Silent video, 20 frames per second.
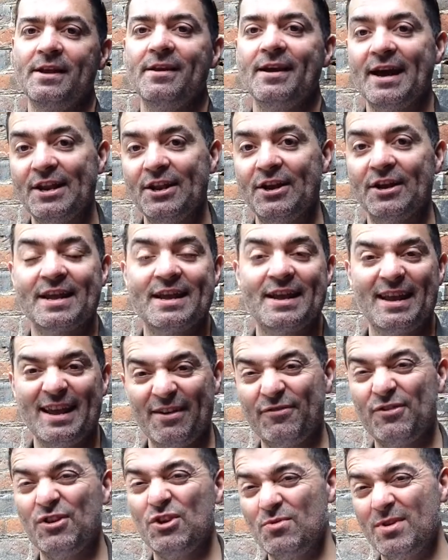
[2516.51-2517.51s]
And look,
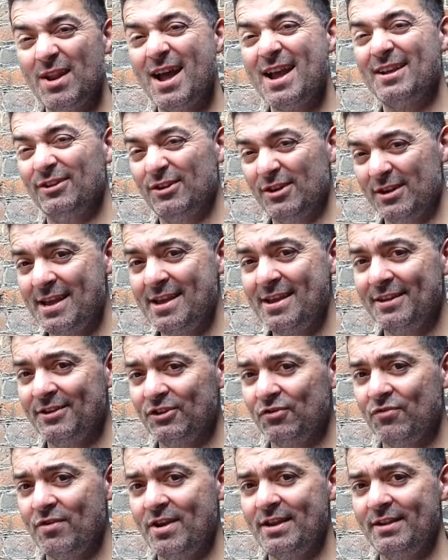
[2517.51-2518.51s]
if you like looking at
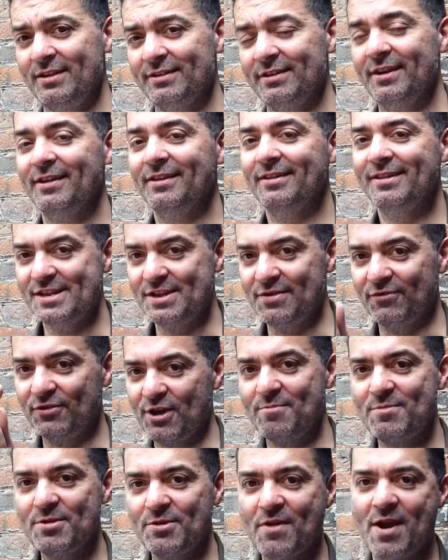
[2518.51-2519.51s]
screens, then you've
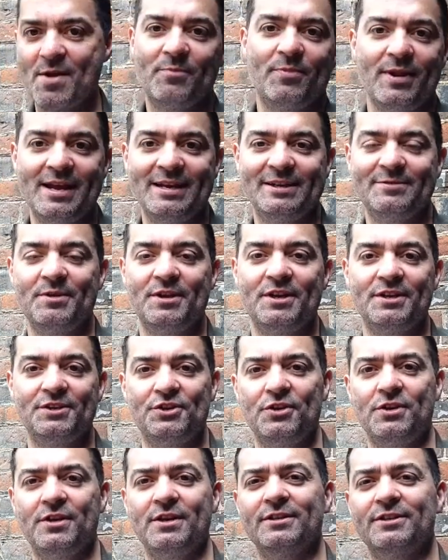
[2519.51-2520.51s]
come to the right place because
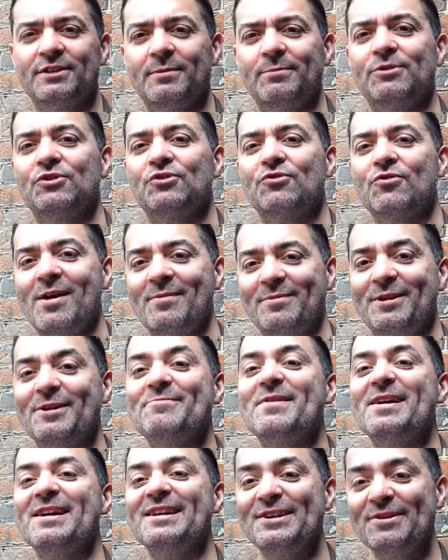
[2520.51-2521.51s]
you can subscribe to
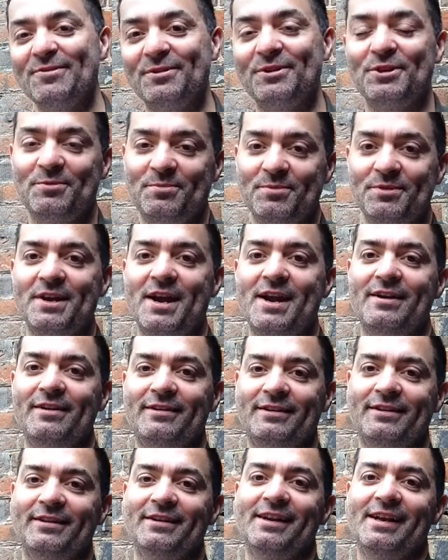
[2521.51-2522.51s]
my YouTube
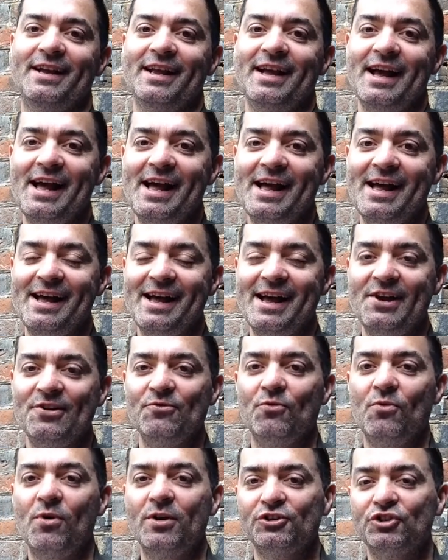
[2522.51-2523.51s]
channel uh,
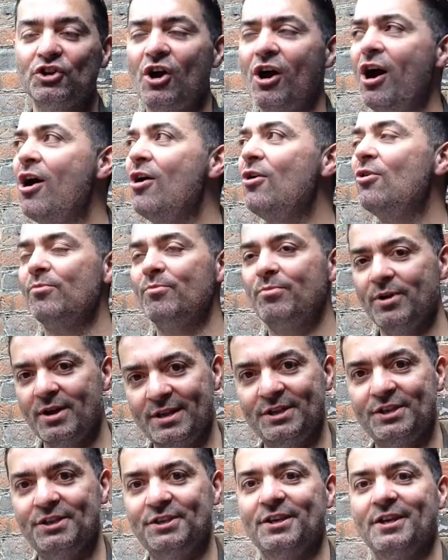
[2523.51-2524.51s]
and watch a whole
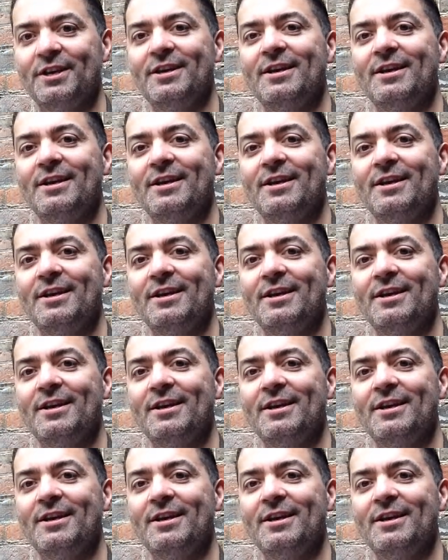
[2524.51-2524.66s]
bunch